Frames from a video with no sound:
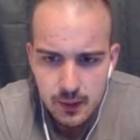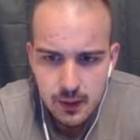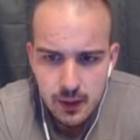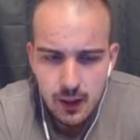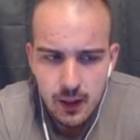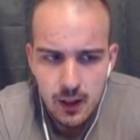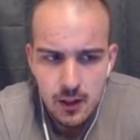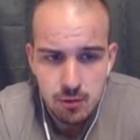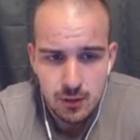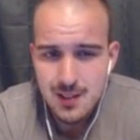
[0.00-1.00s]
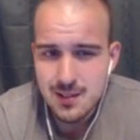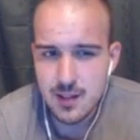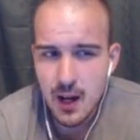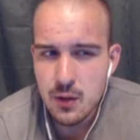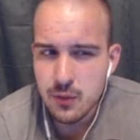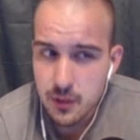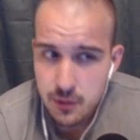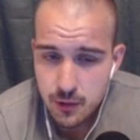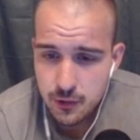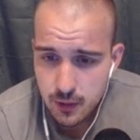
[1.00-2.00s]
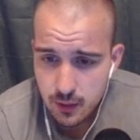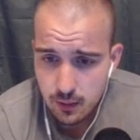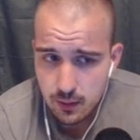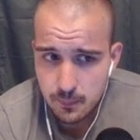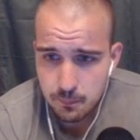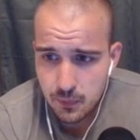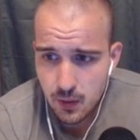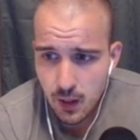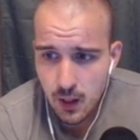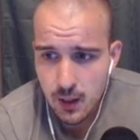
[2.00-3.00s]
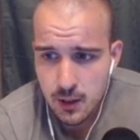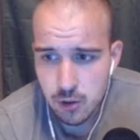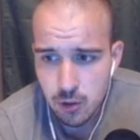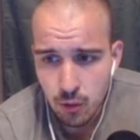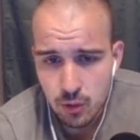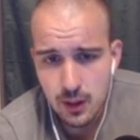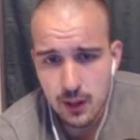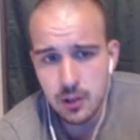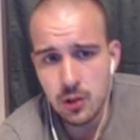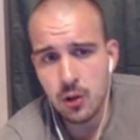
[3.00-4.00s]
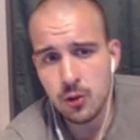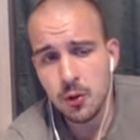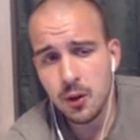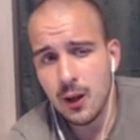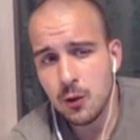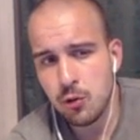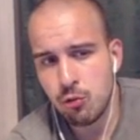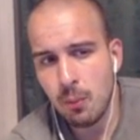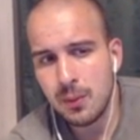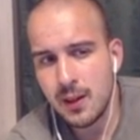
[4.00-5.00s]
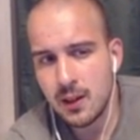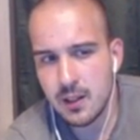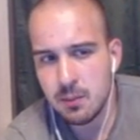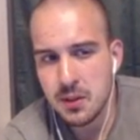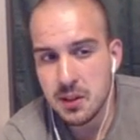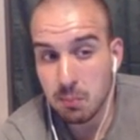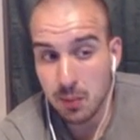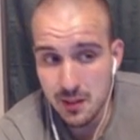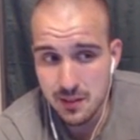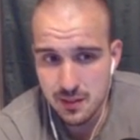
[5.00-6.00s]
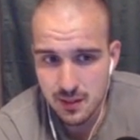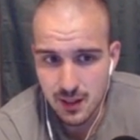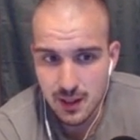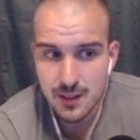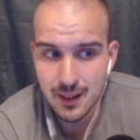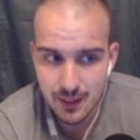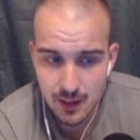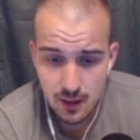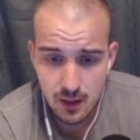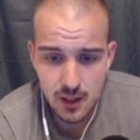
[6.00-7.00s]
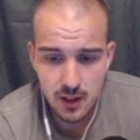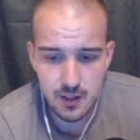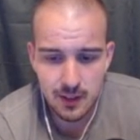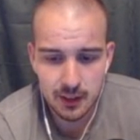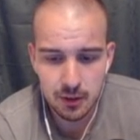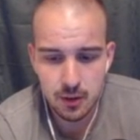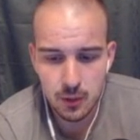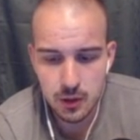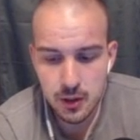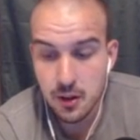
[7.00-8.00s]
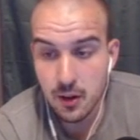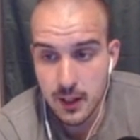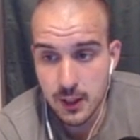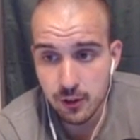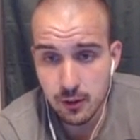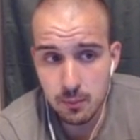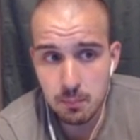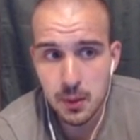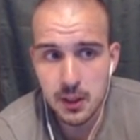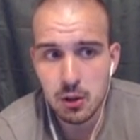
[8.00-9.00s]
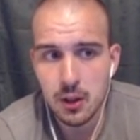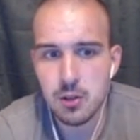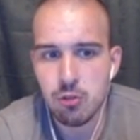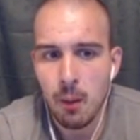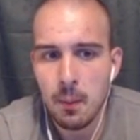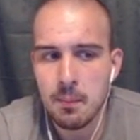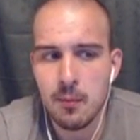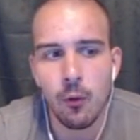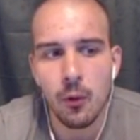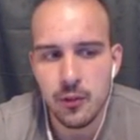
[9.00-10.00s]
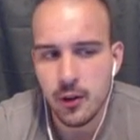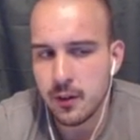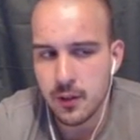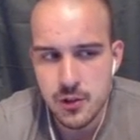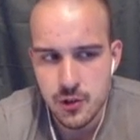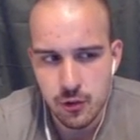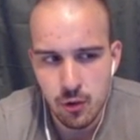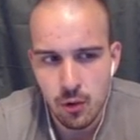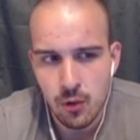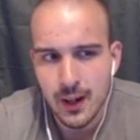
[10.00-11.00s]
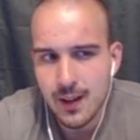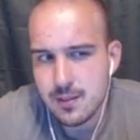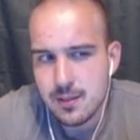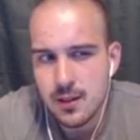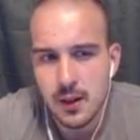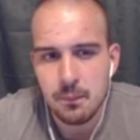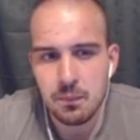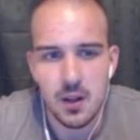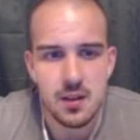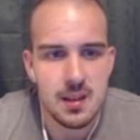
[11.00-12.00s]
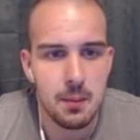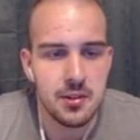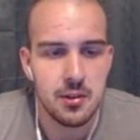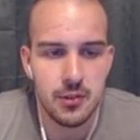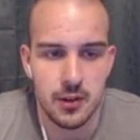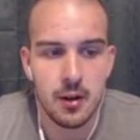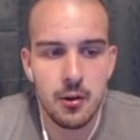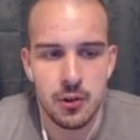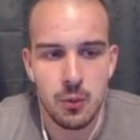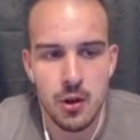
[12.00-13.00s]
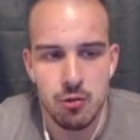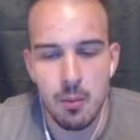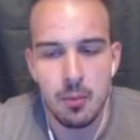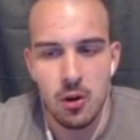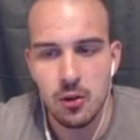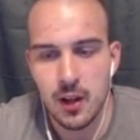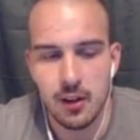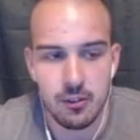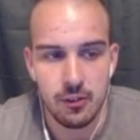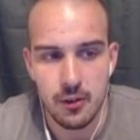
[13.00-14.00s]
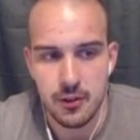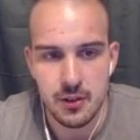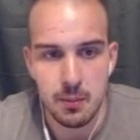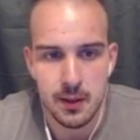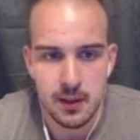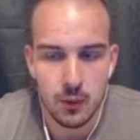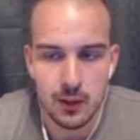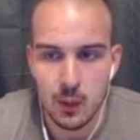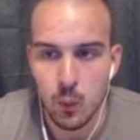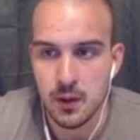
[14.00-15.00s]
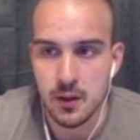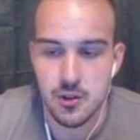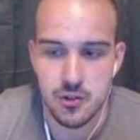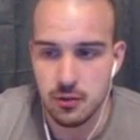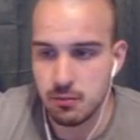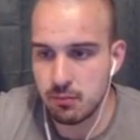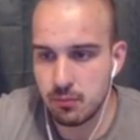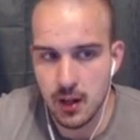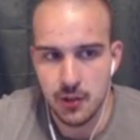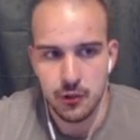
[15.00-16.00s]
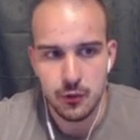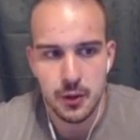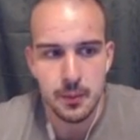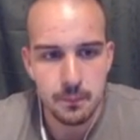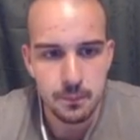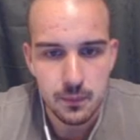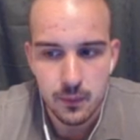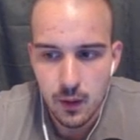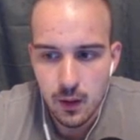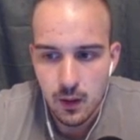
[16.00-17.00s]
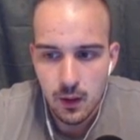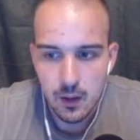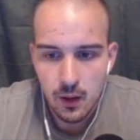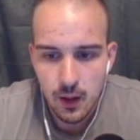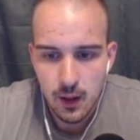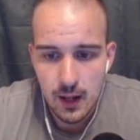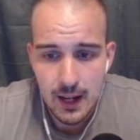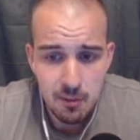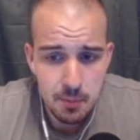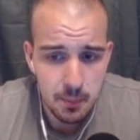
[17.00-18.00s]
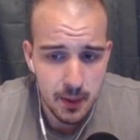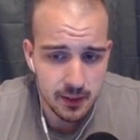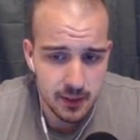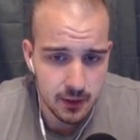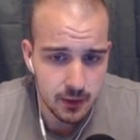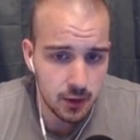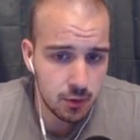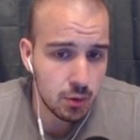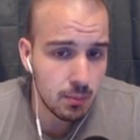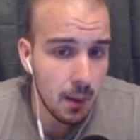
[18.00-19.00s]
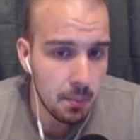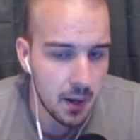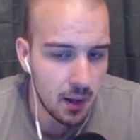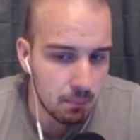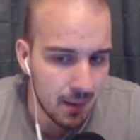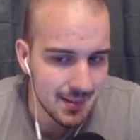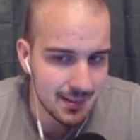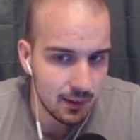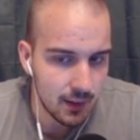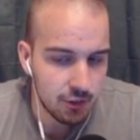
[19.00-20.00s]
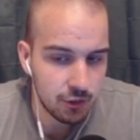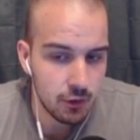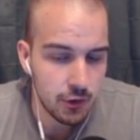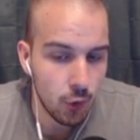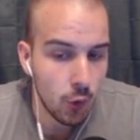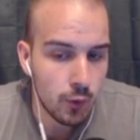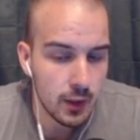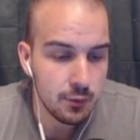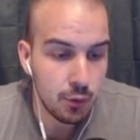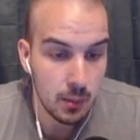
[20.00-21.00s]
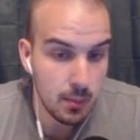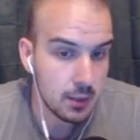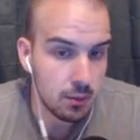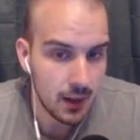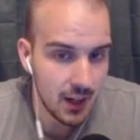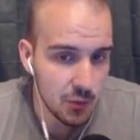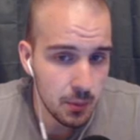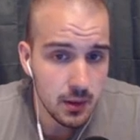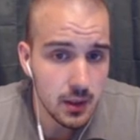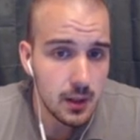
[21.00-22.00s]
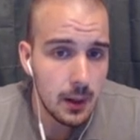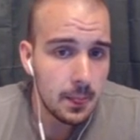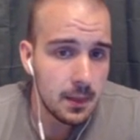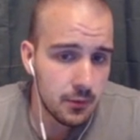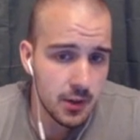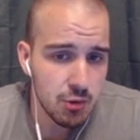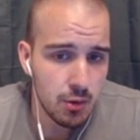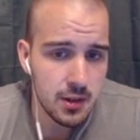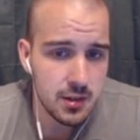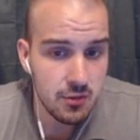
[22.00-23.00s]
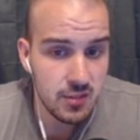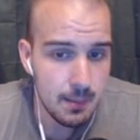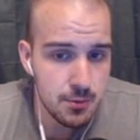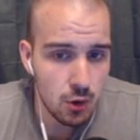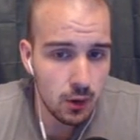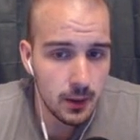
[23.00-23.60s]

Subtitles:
So that's kind of interesting. You're not allowed to swap gear in Mythic Plus in the key like you did in Legion, but you can swap it before you start a dungeon. So I guess in some scenarios you want to swap around legendaries depending on like what the dungeon asks for you. I have prepared here the two, in my opinion, best legendaries so far for Elemental and Enhancement. The first one is a Flame Shock.